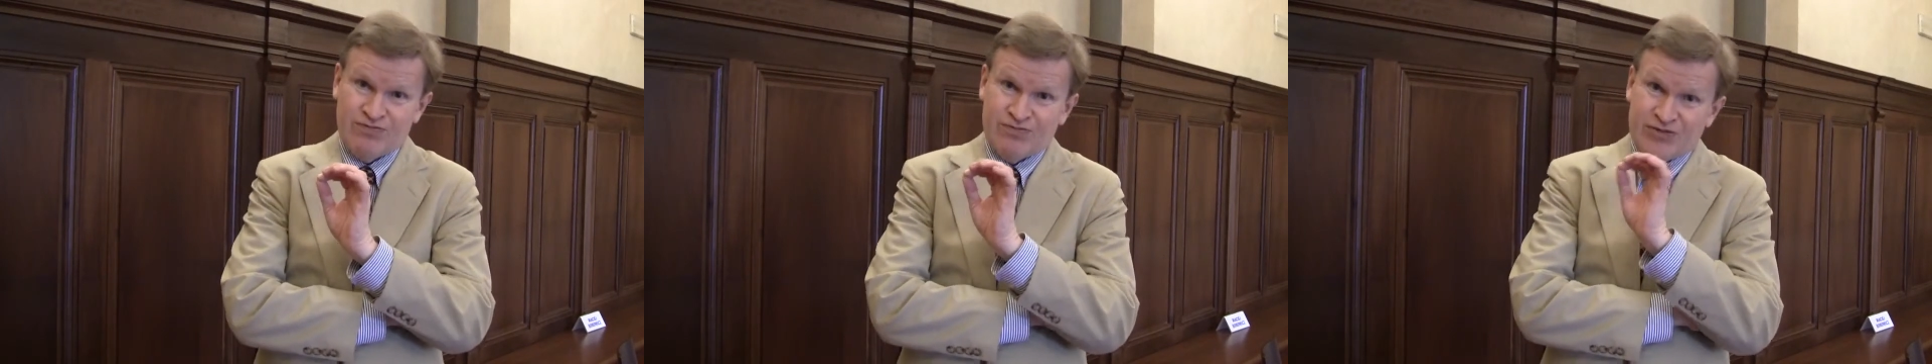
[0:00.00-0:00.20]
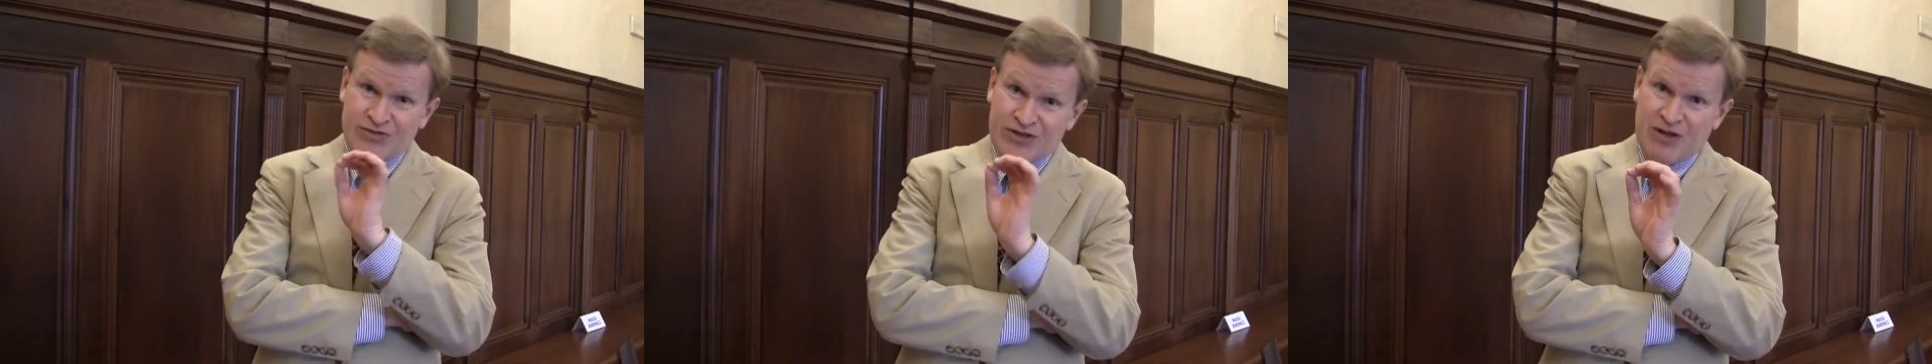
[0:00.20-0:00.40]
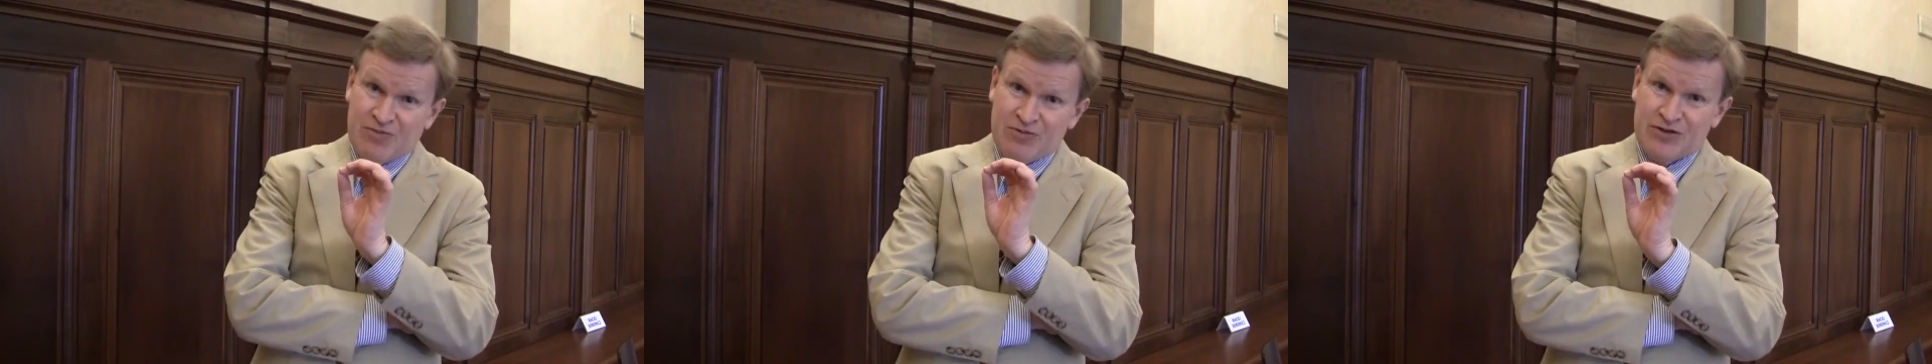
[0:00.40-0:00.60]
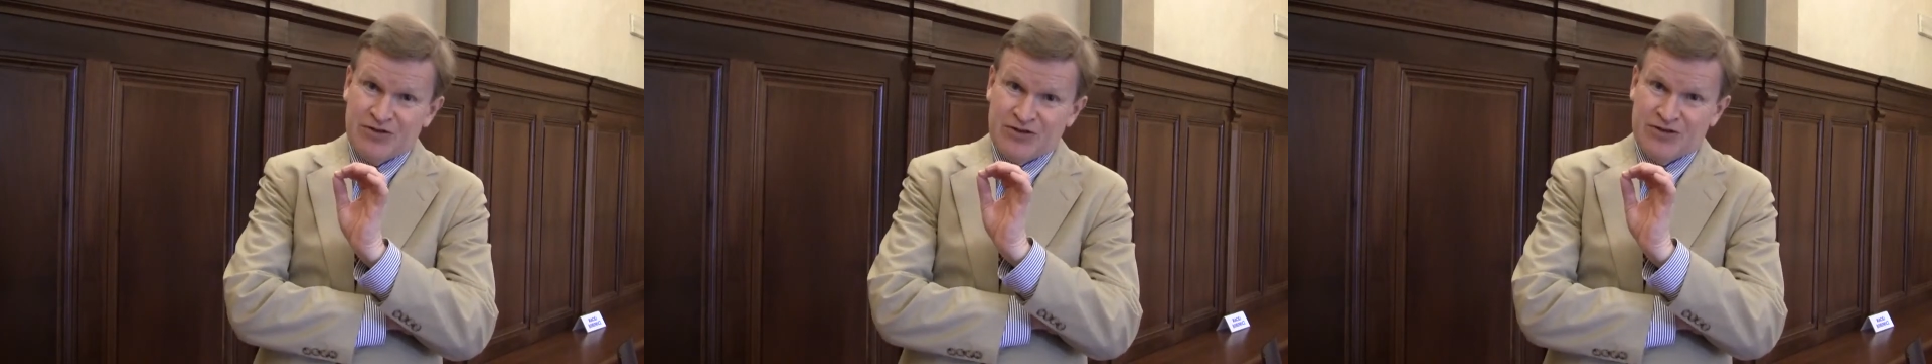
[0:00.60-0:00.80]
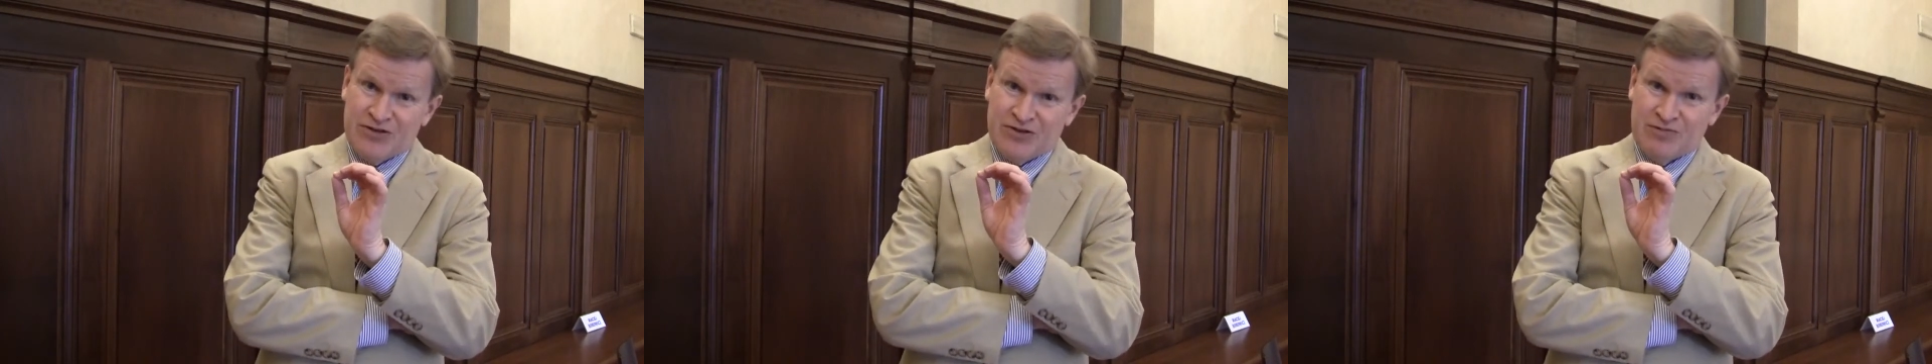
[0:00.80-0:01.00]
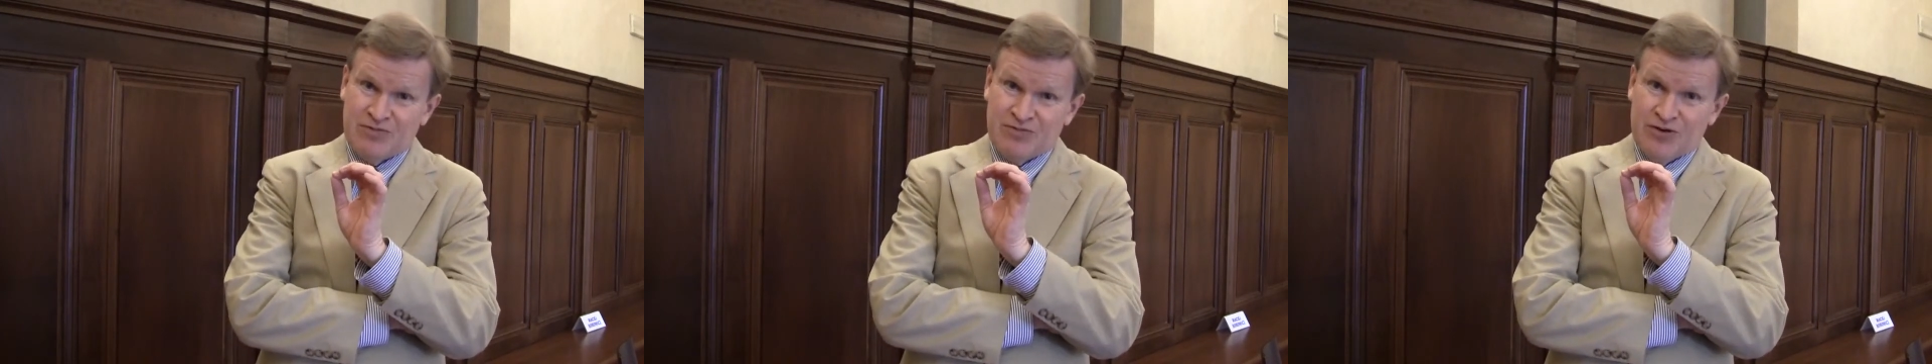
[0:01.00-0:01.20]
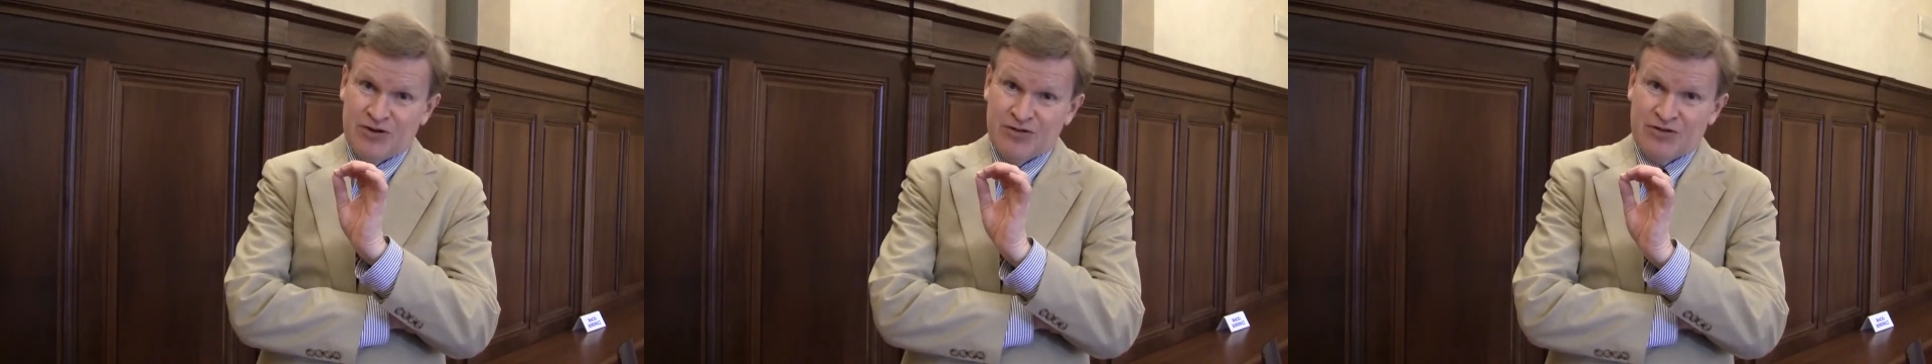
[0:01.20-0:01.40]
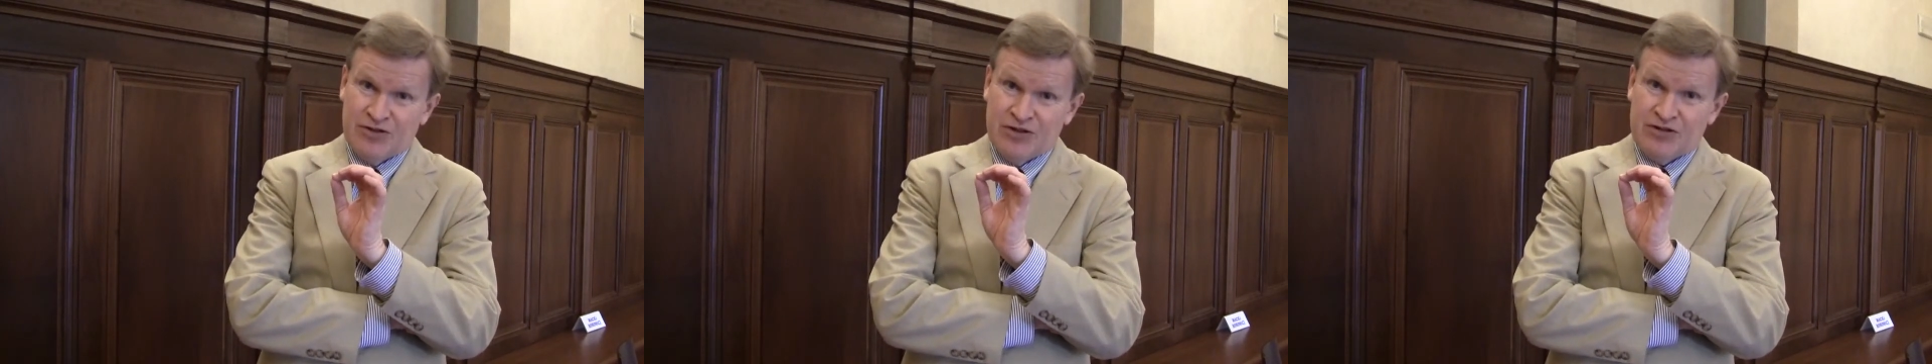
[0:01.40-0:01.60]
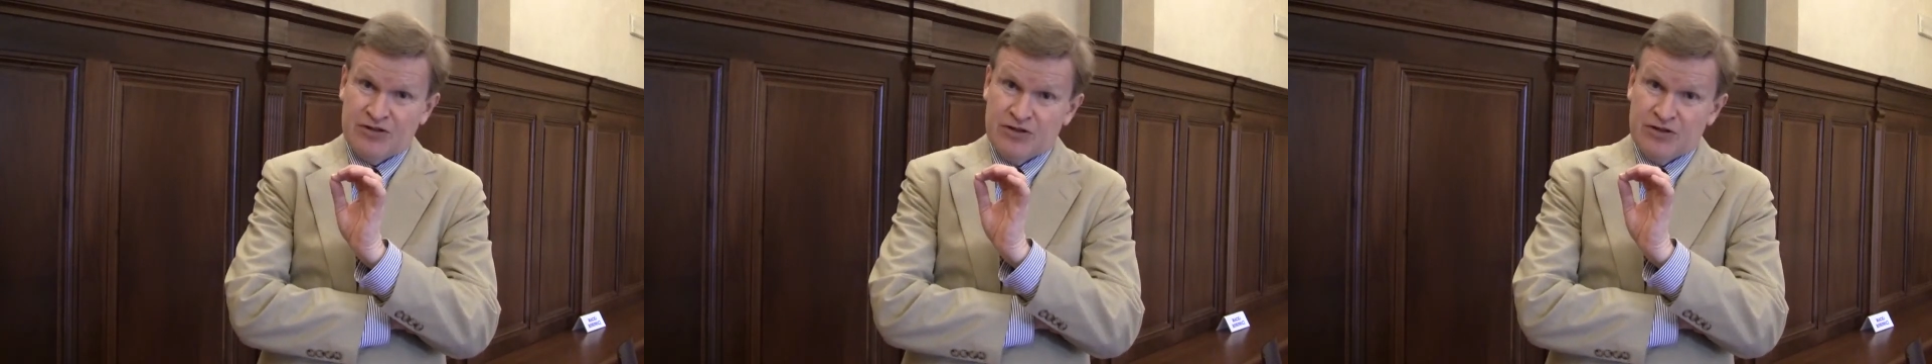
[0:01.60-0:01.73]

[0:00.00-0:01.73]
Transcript: skepticism on this.